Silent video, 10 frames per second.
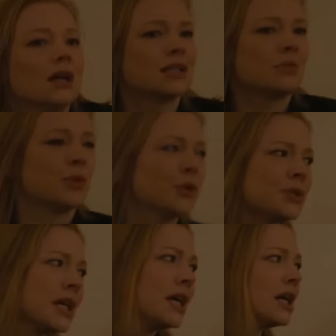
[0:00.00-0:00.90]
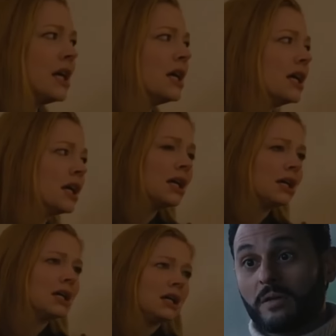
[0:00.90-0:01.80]
for the Roys, the story
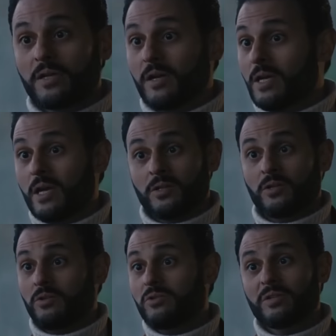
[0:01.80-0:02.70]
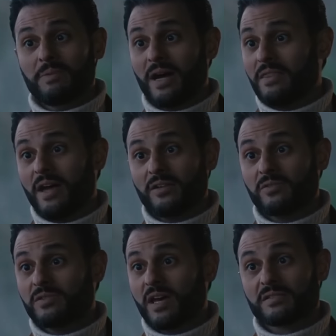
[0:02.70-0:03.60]
only focuses on one executive,
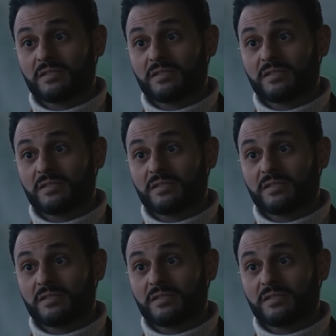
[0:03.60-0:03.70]
the